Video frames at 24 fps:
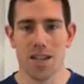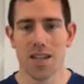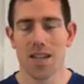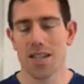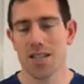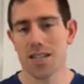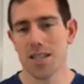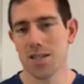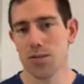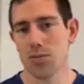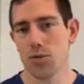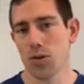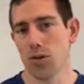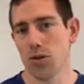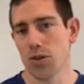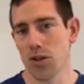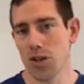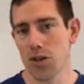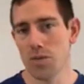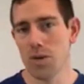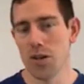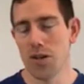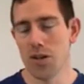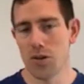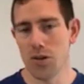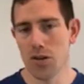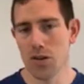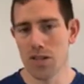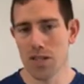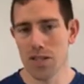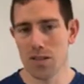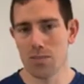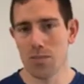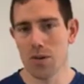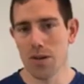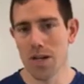since we're only going to be doing
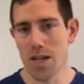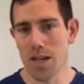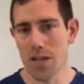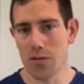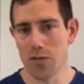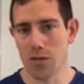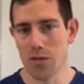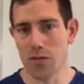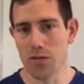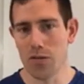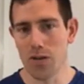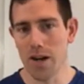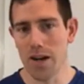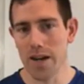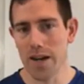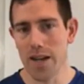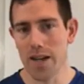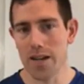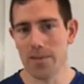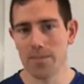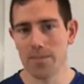these Monday through Friday.